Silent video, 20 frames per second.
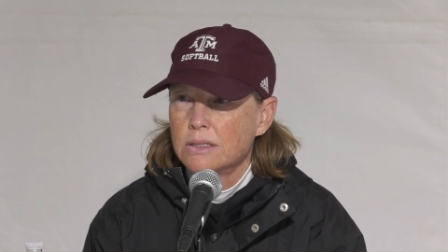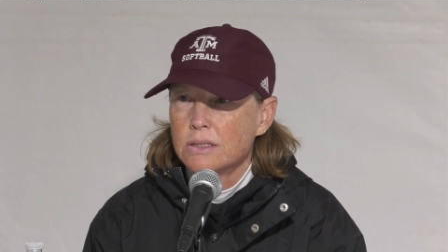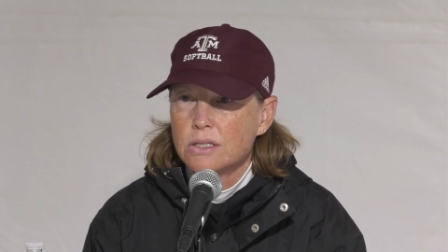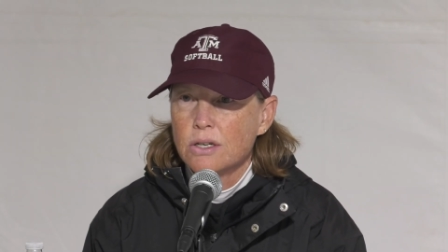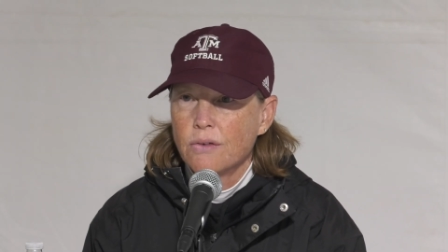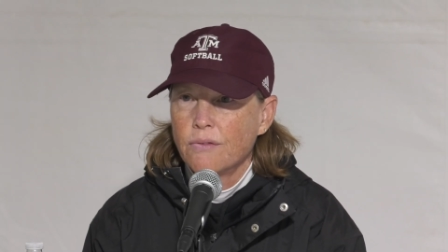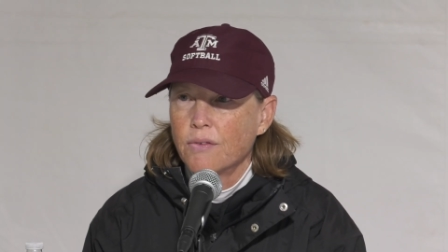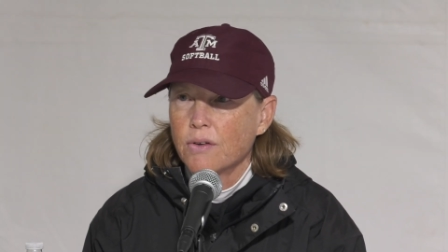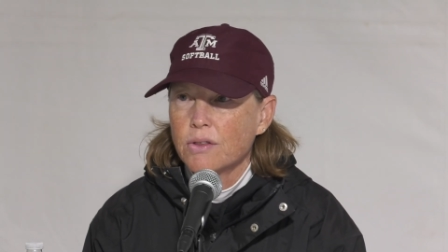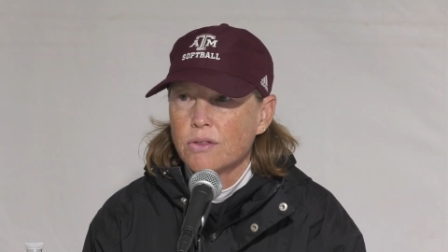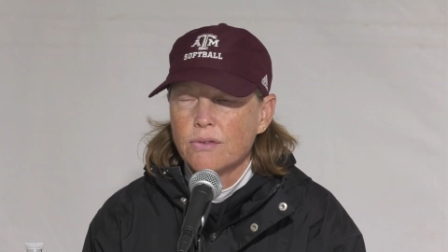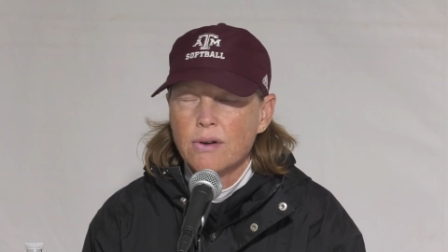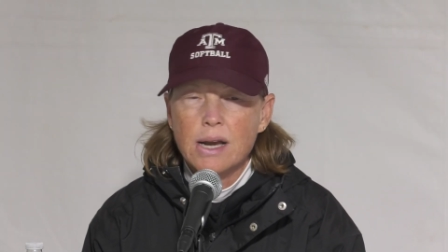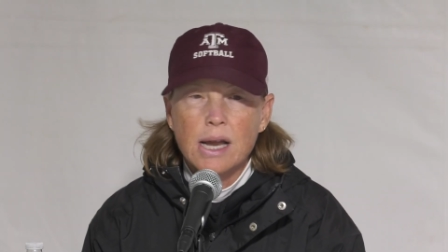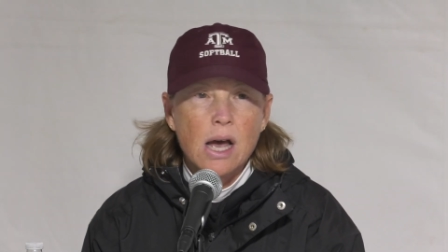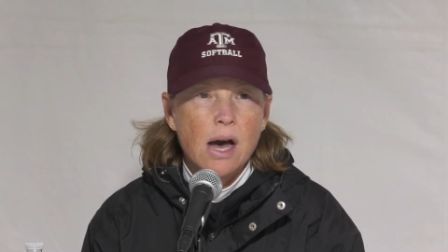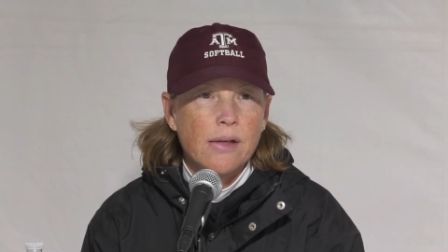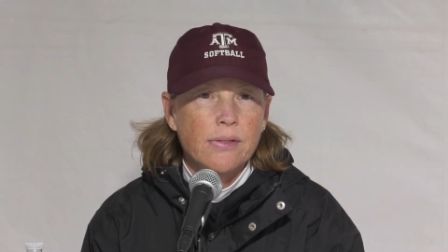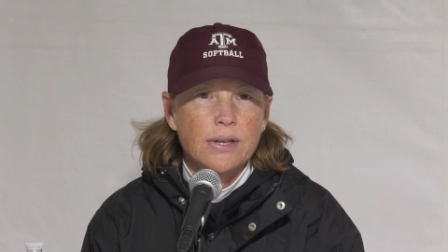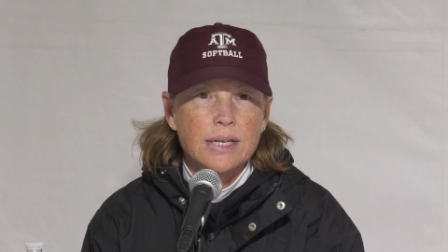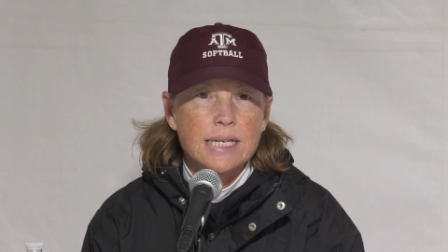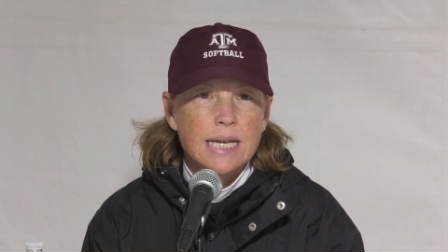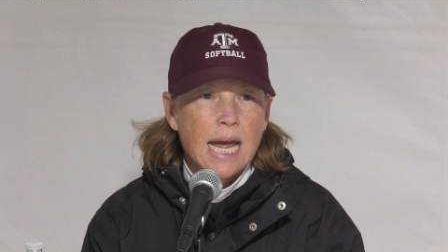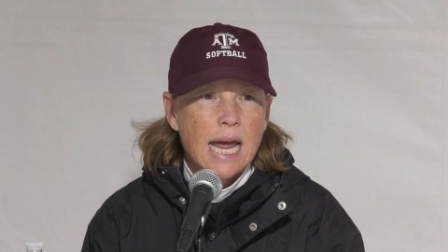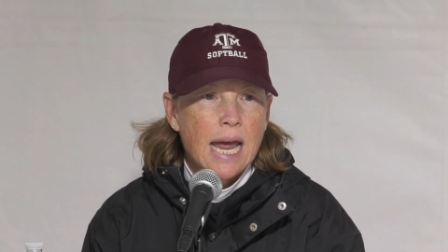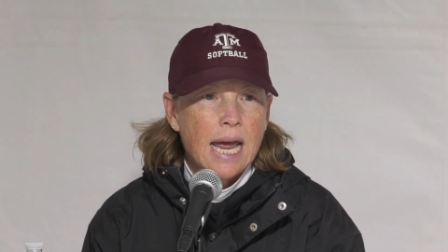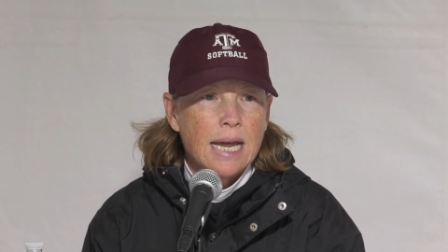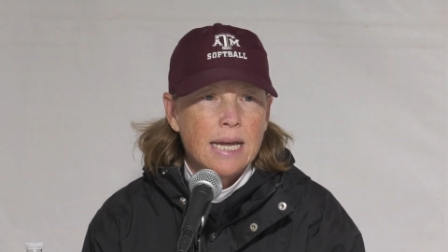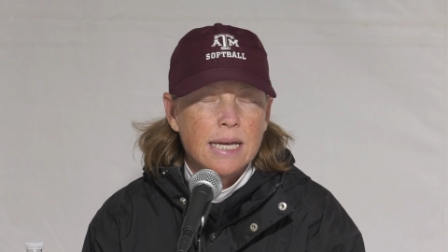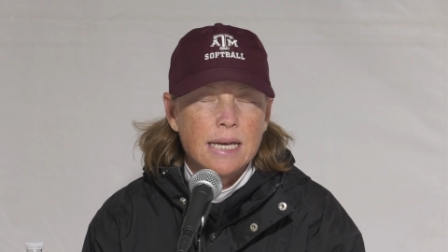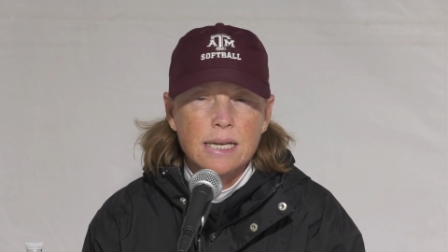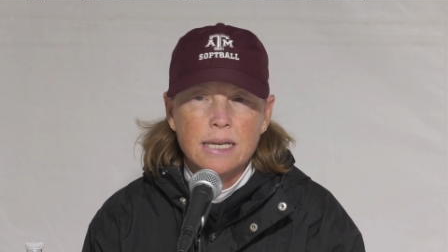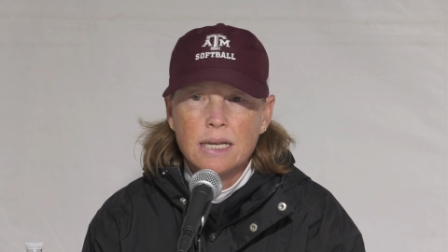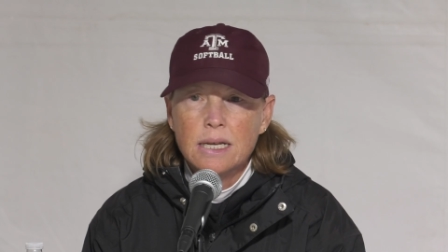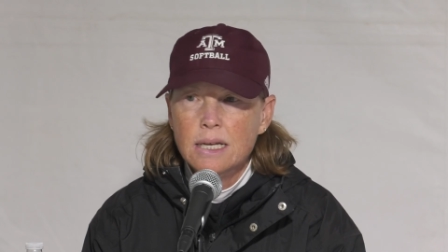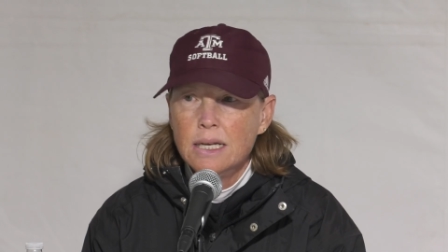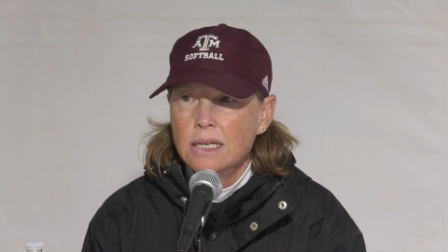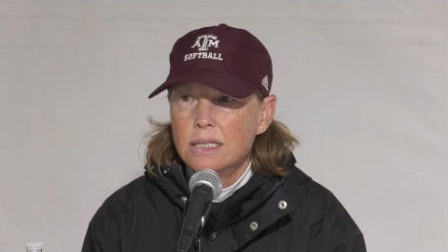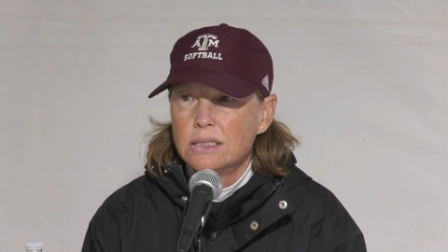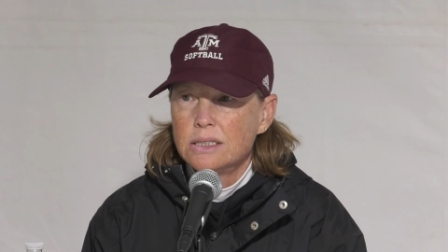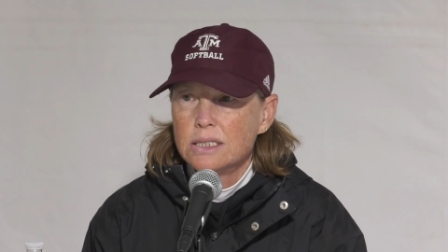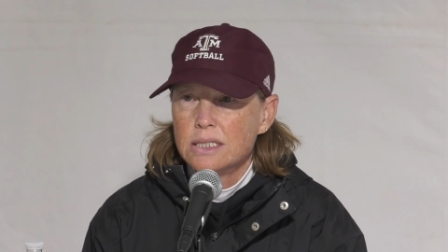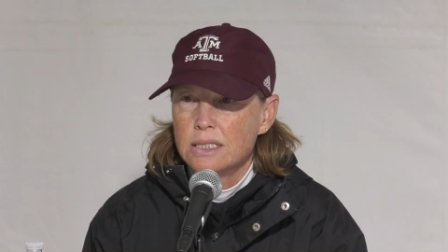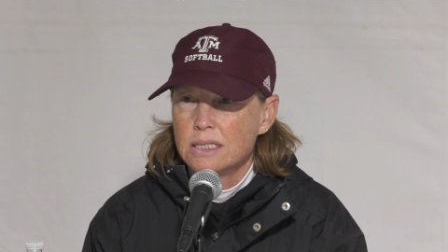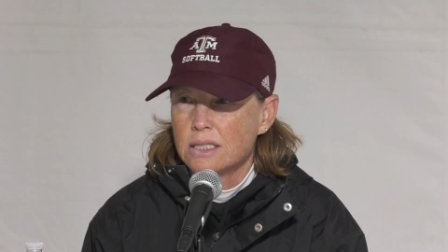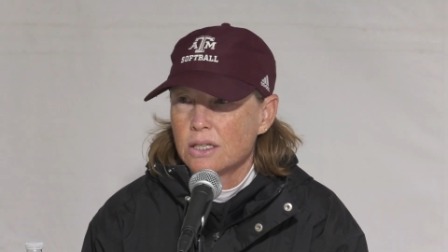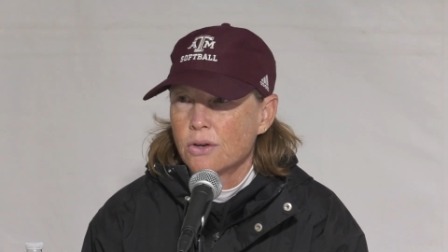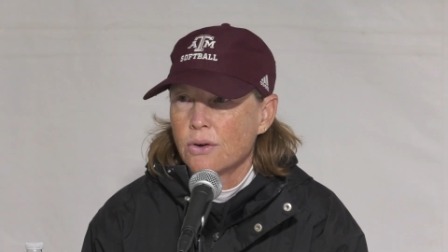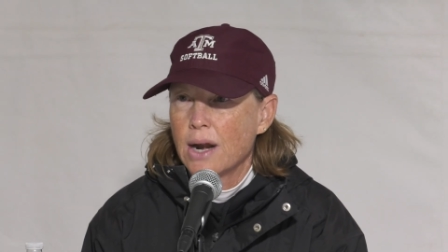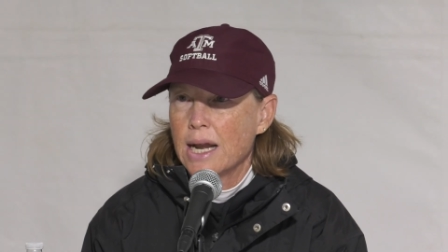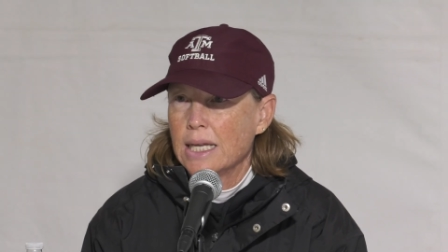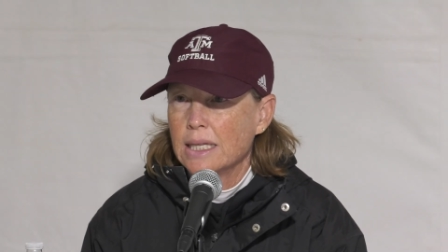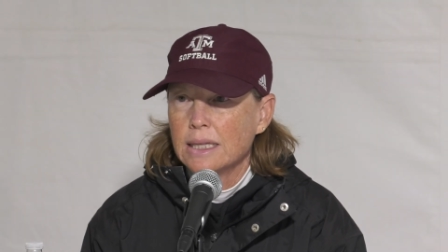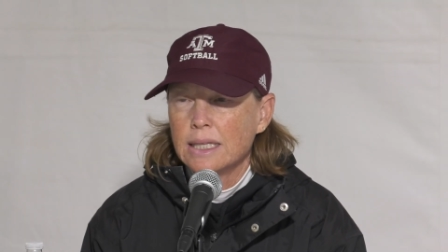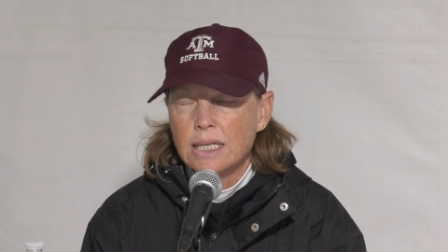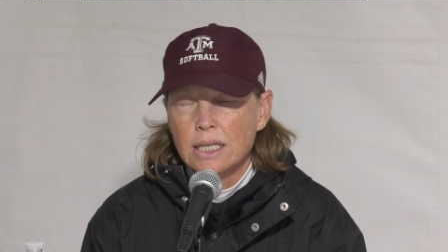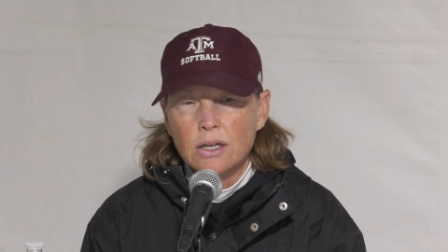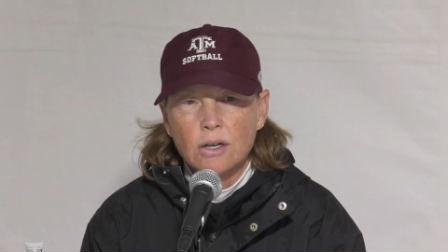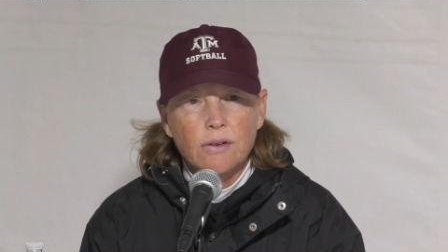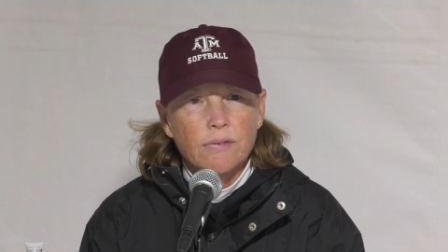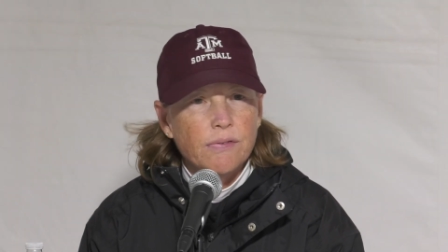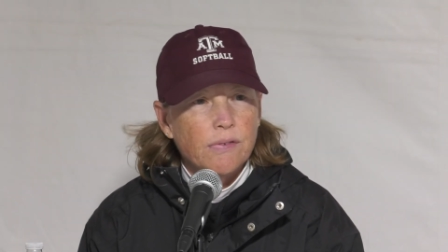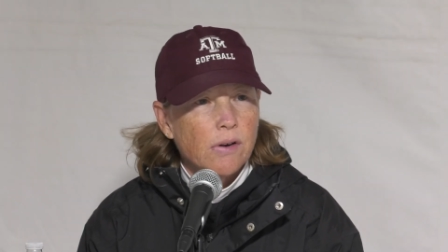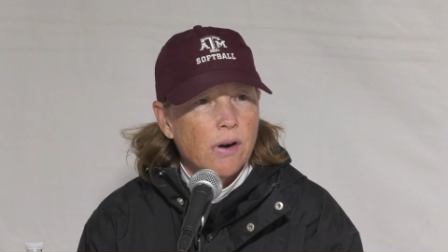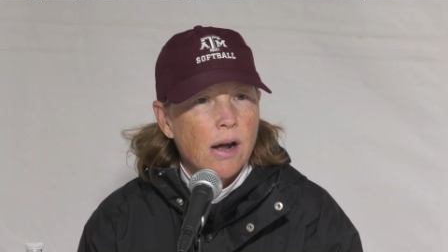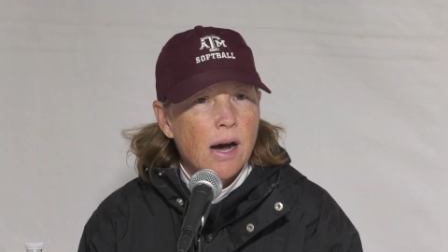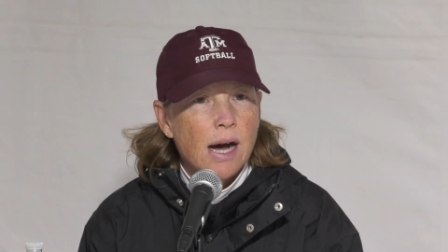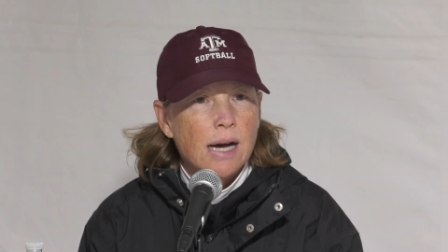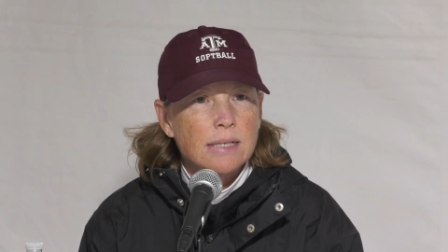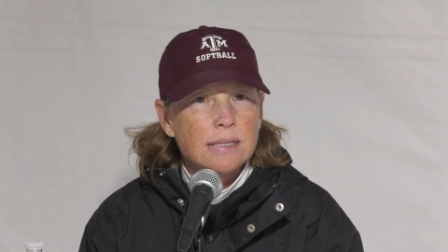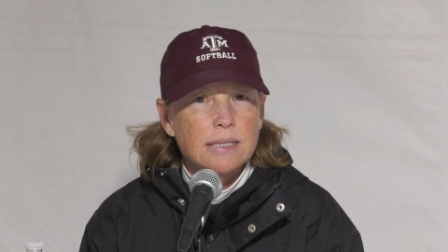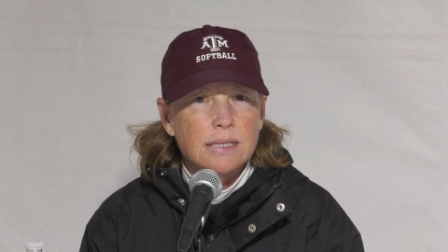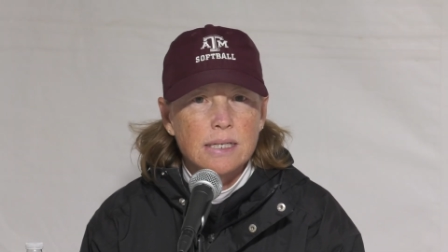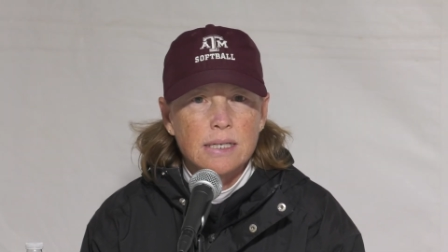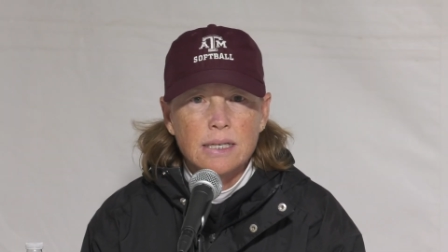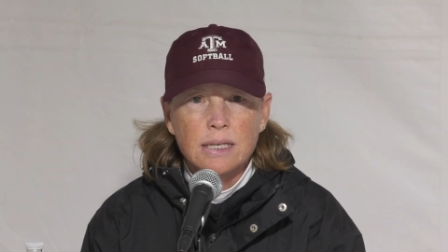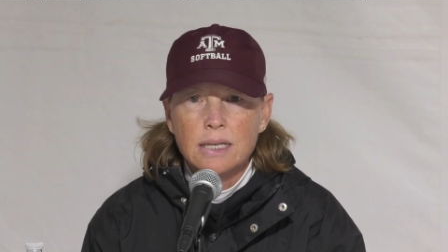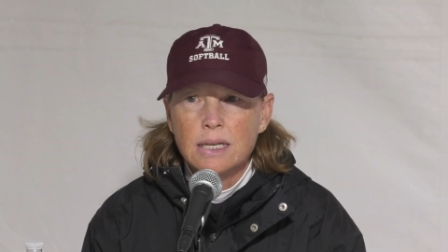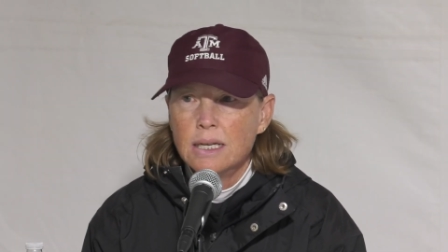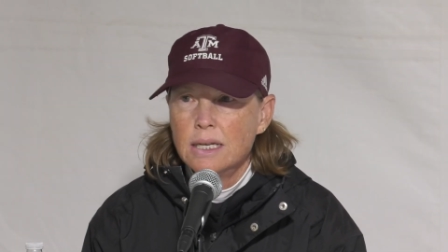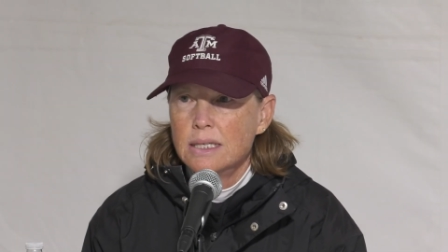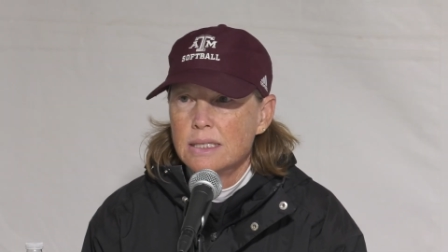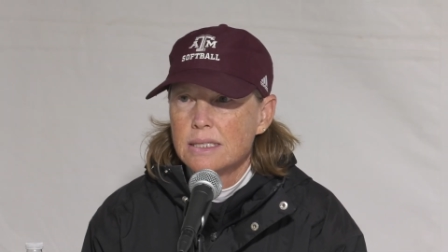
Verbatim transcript: two for three on the day, and she's a great leader for us and